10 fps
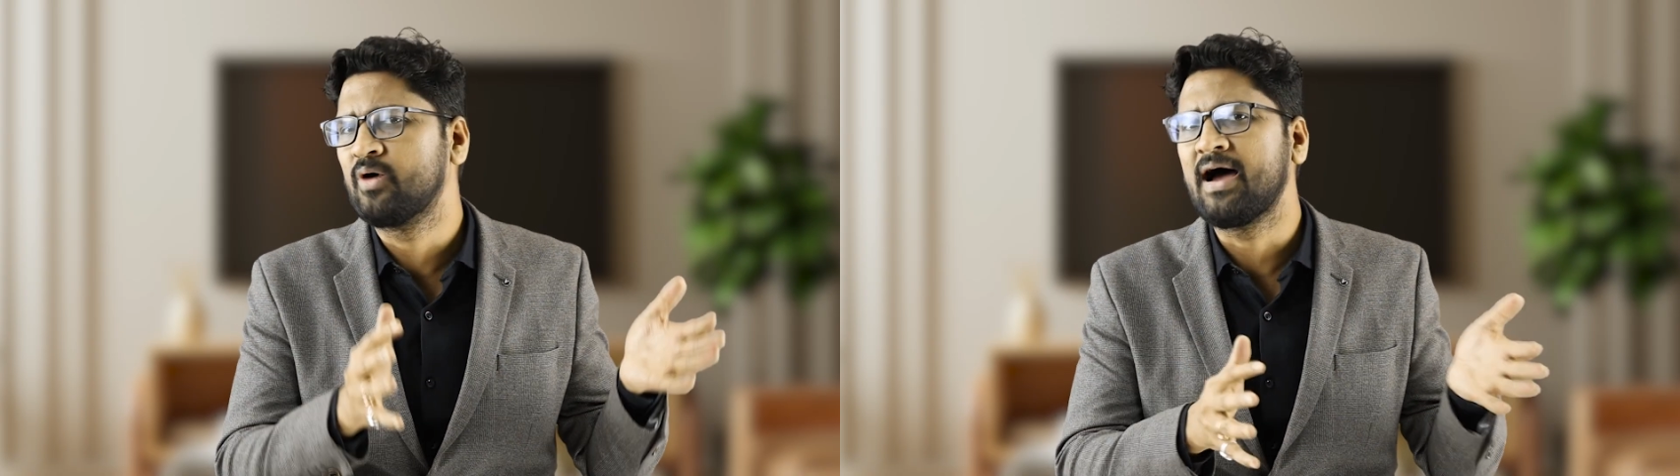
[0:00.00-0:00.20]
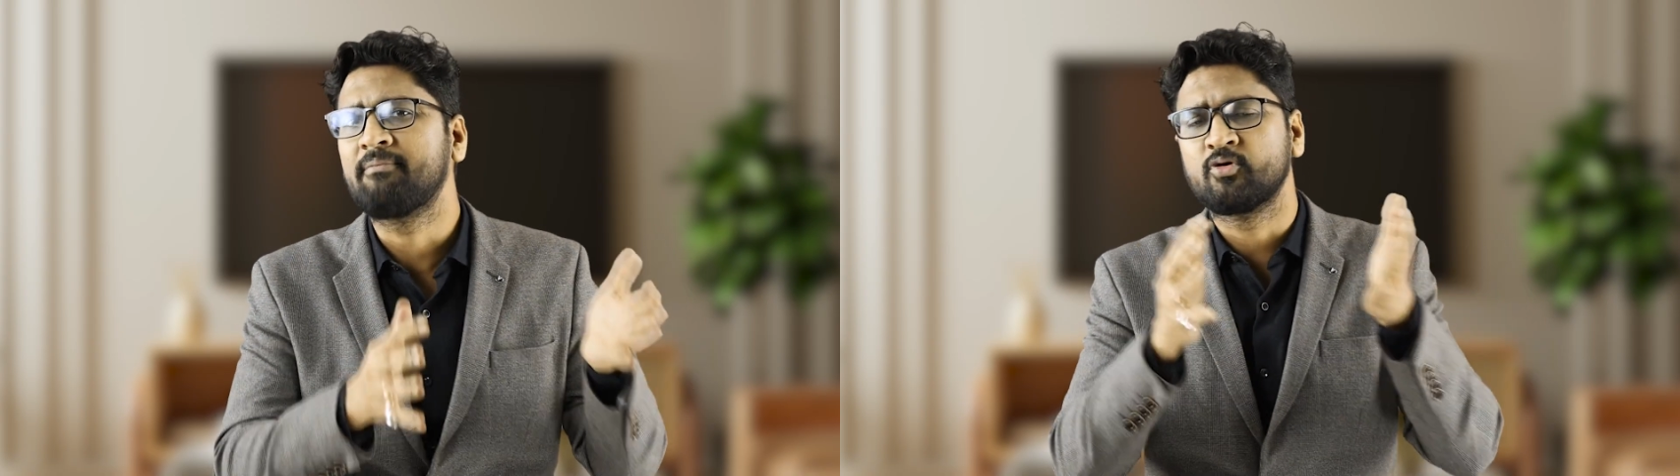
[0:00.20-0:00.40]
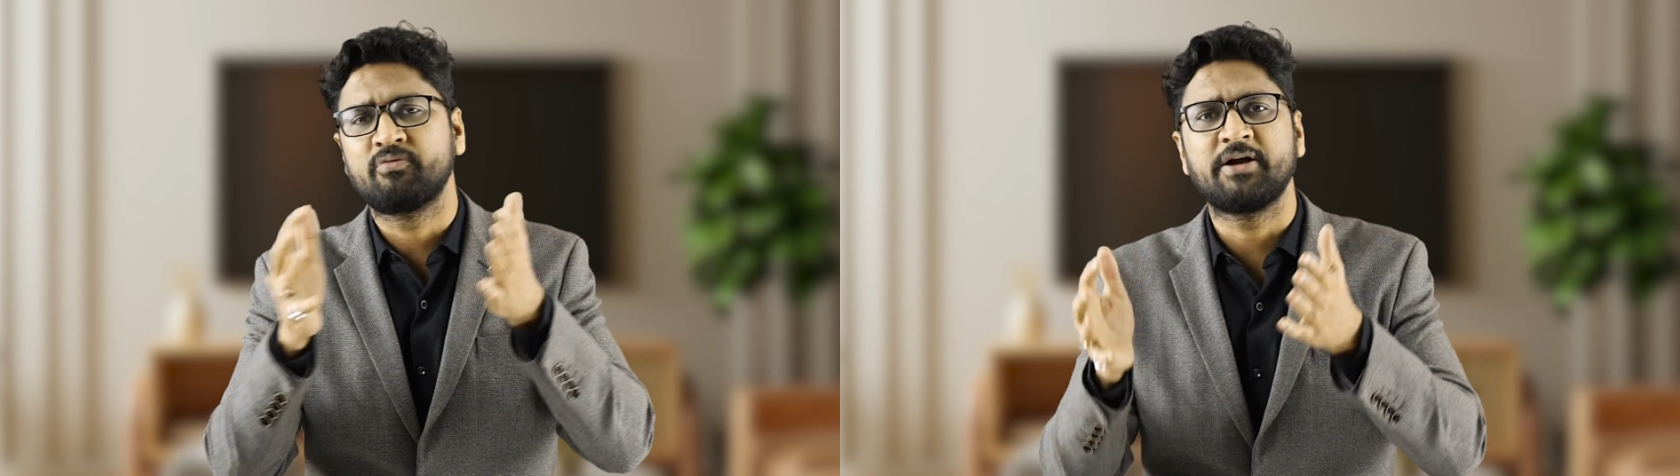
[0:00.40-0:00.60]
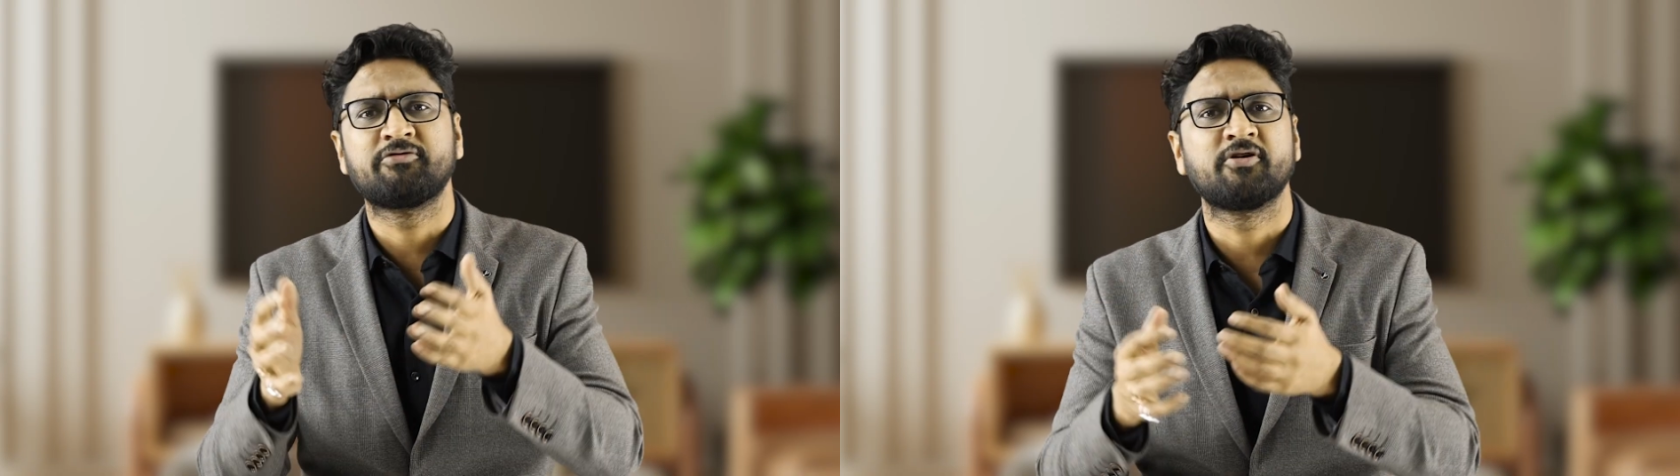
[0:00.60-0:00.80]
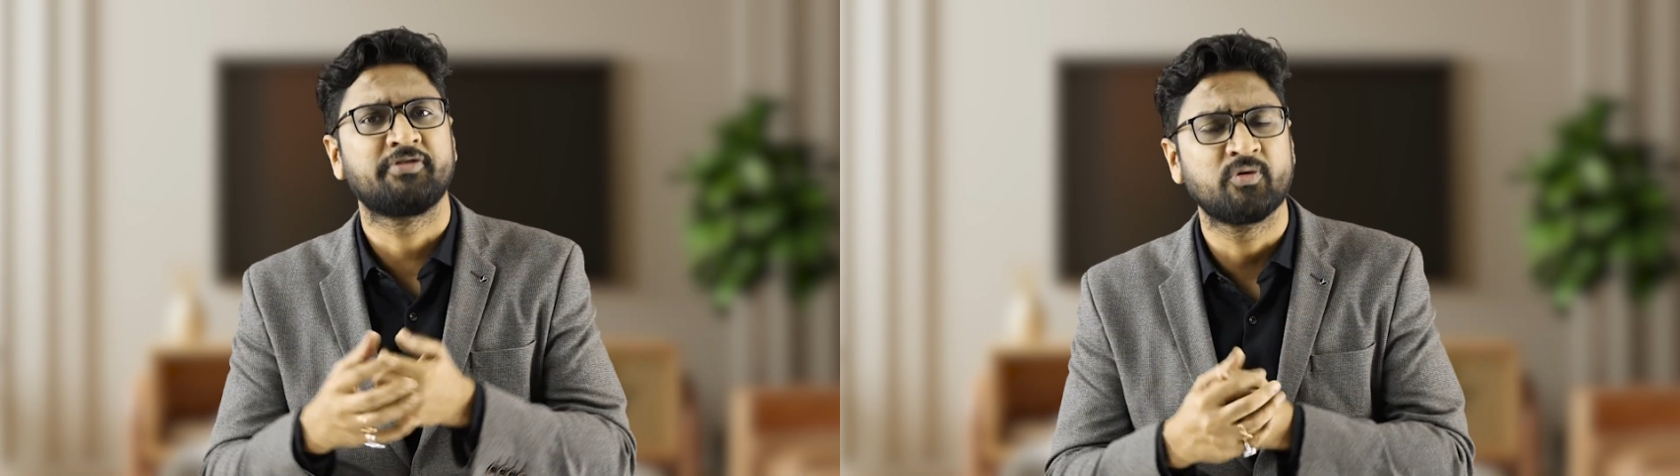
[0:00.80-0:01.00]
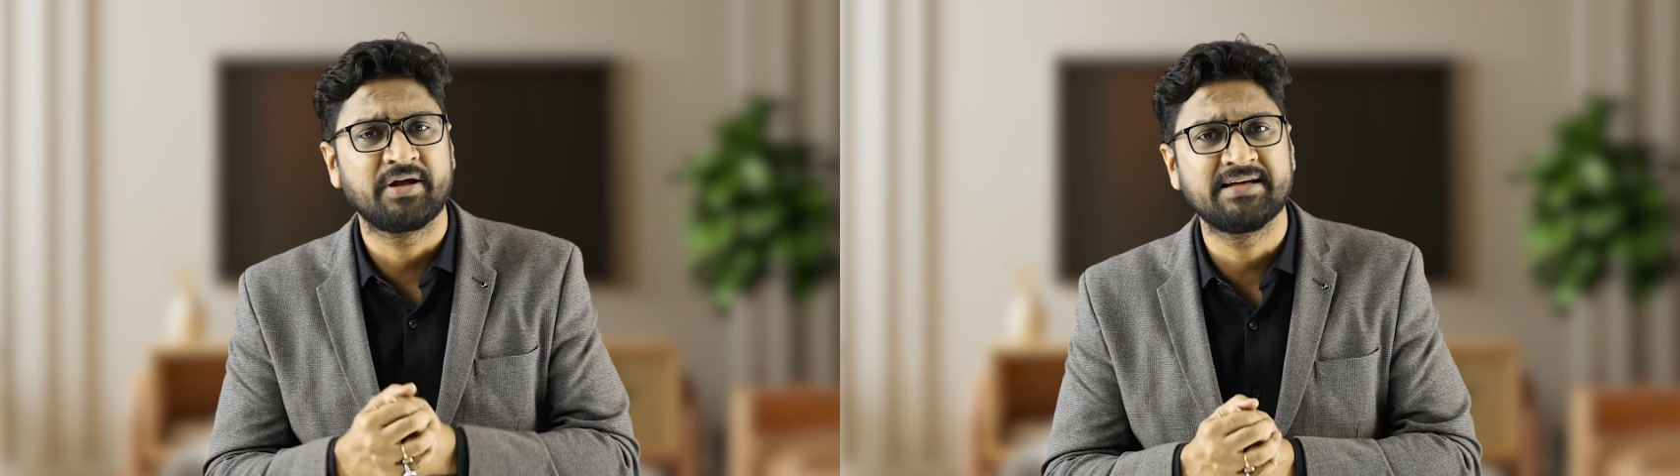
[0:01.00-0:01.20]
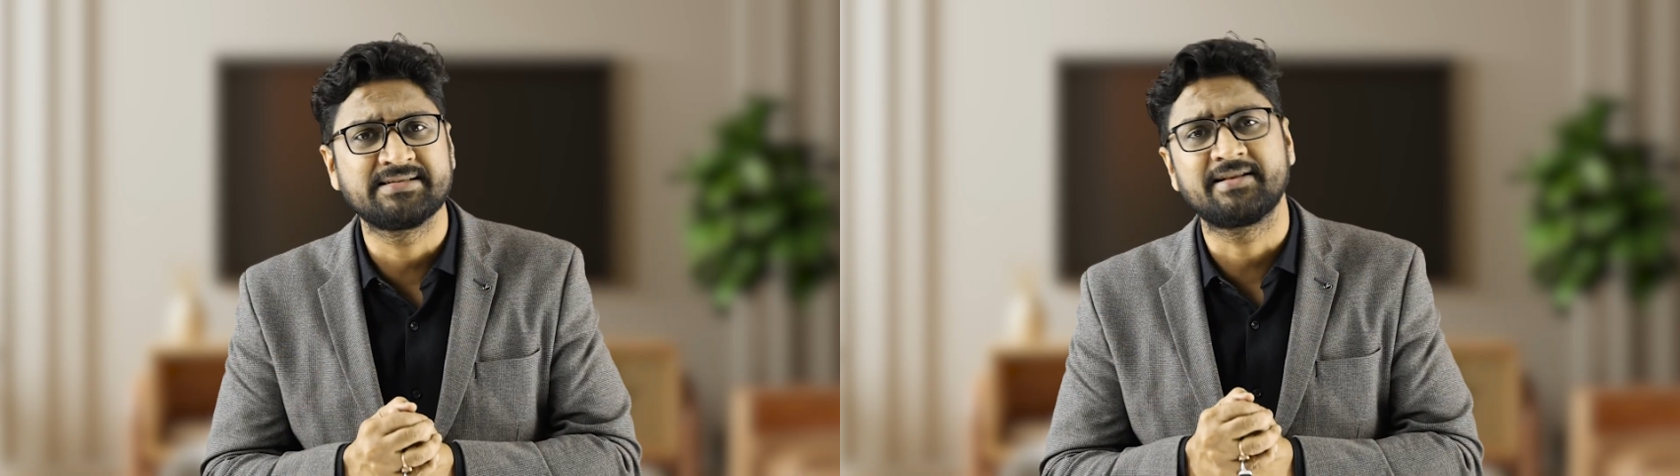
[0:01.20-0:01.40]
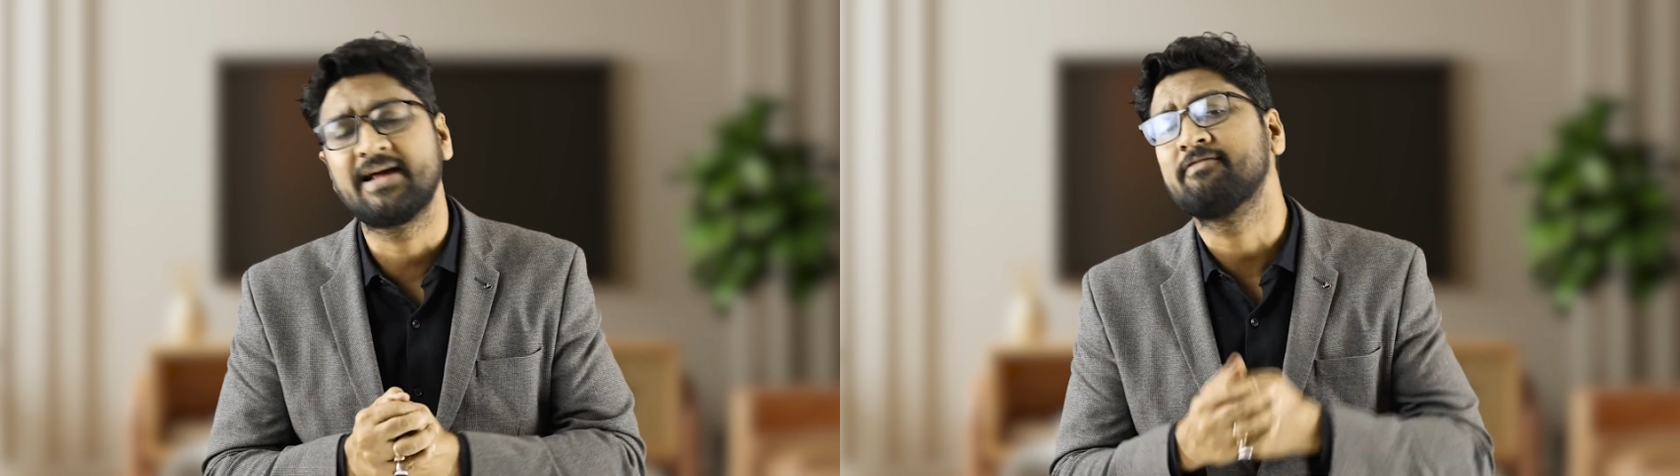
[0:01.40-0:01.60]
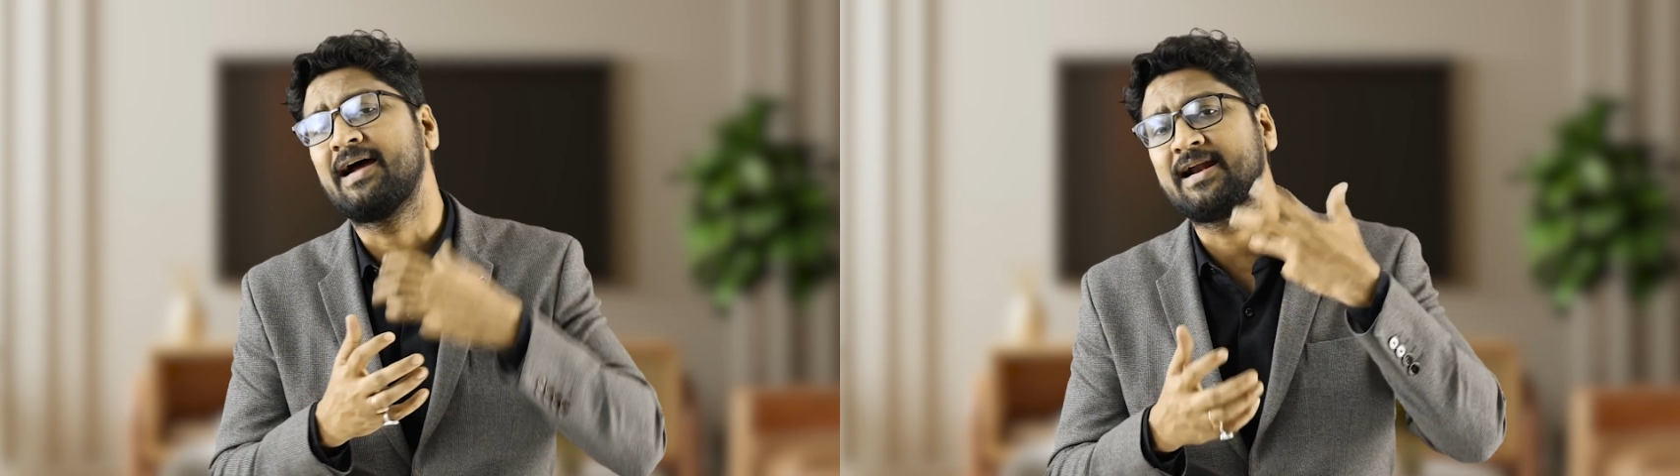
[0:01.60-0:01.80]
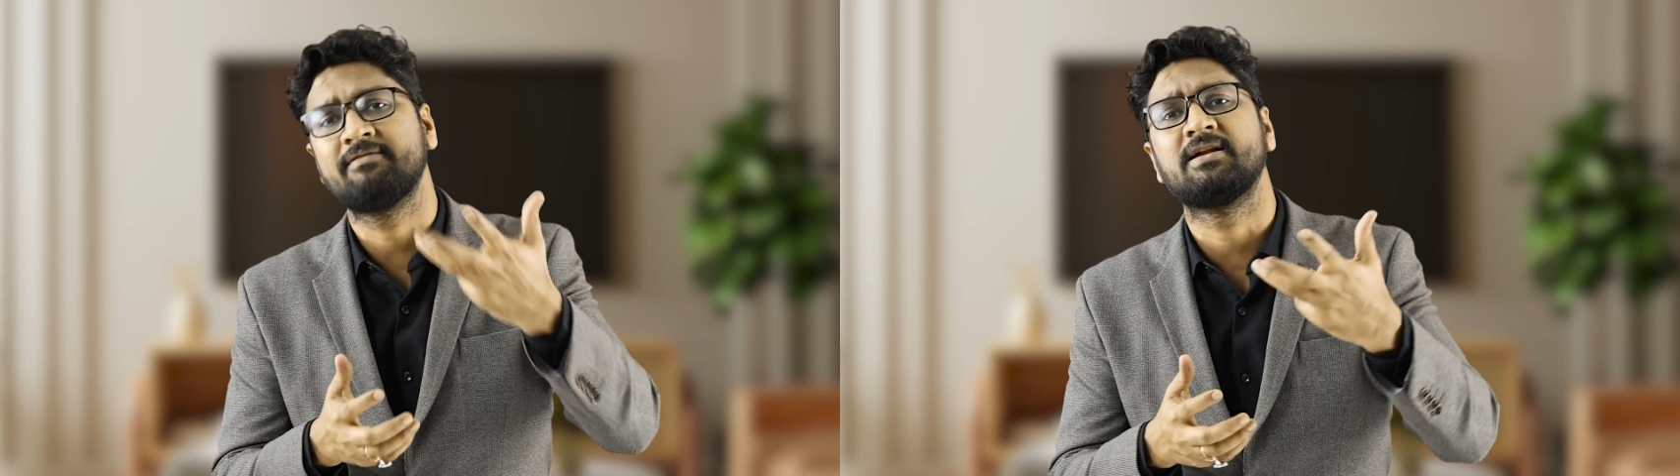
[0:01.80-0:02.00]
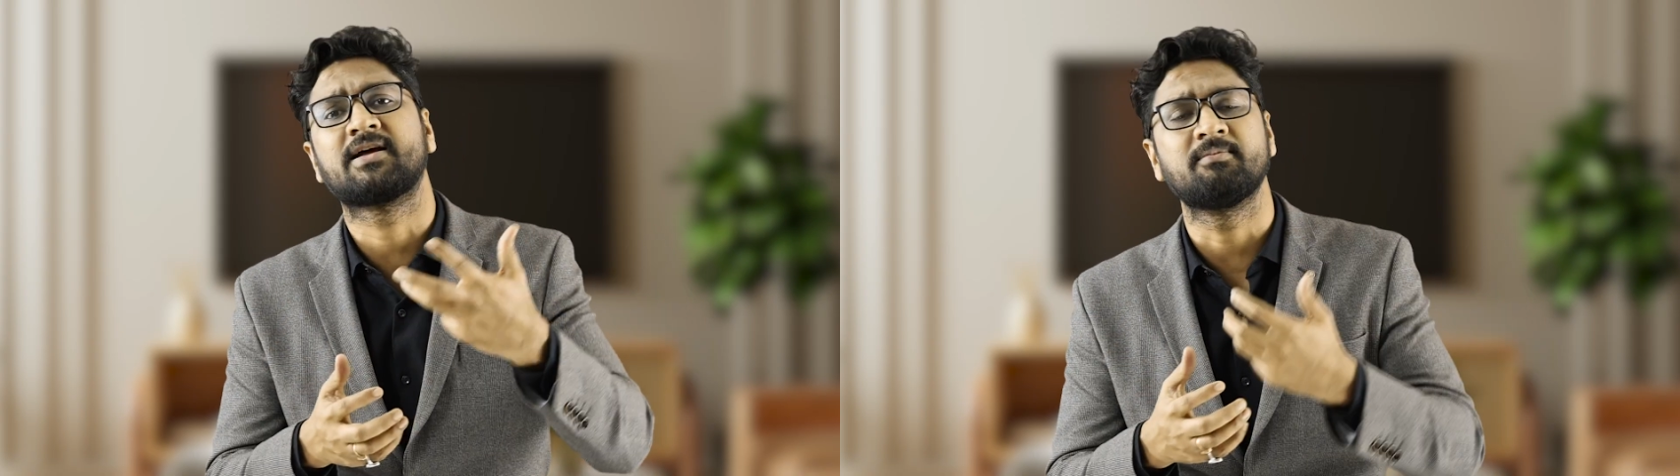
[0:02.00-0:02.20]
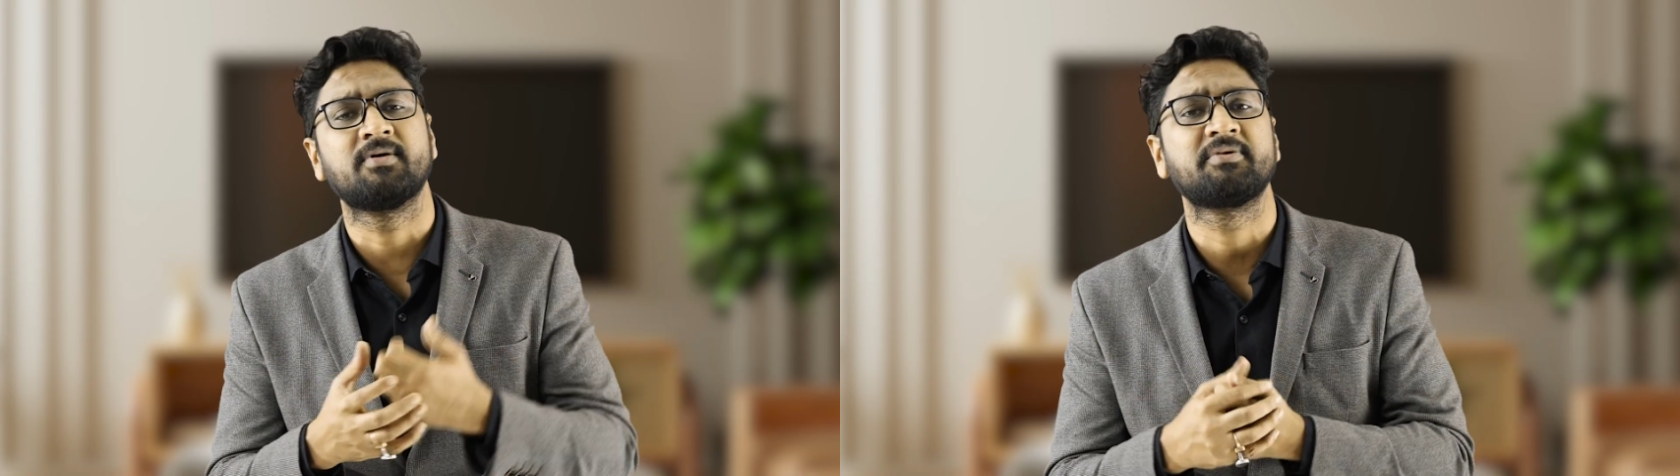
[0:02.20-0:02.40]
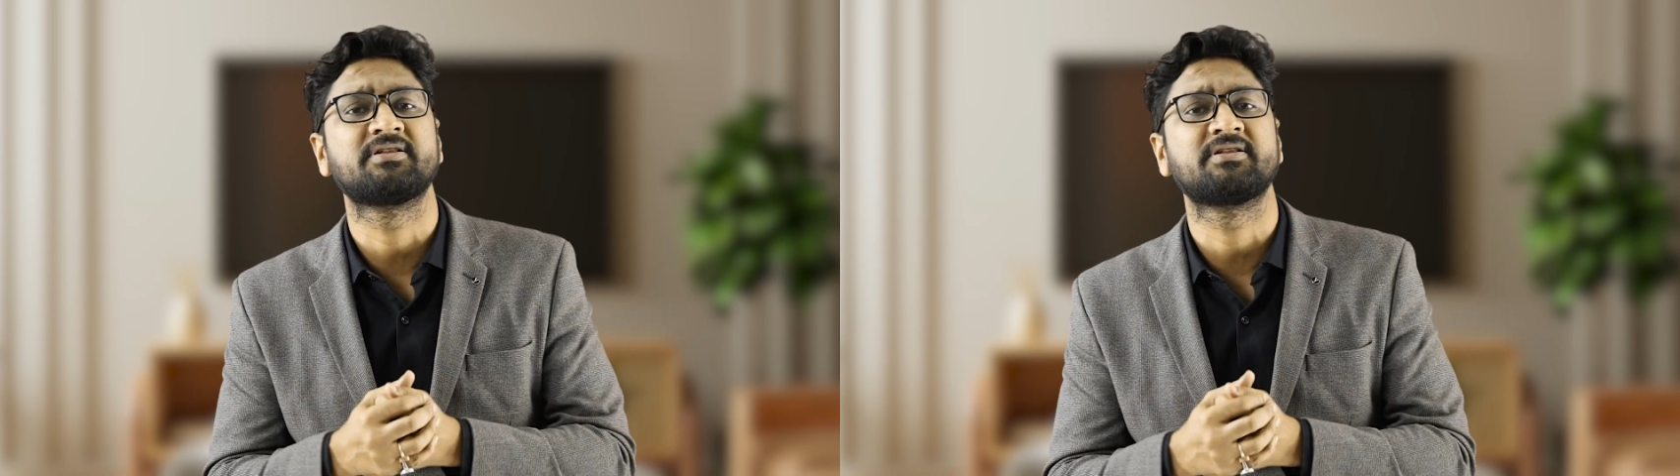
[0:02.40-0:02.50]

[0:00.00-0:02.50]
you have to wait for a few days and then finally we'll come up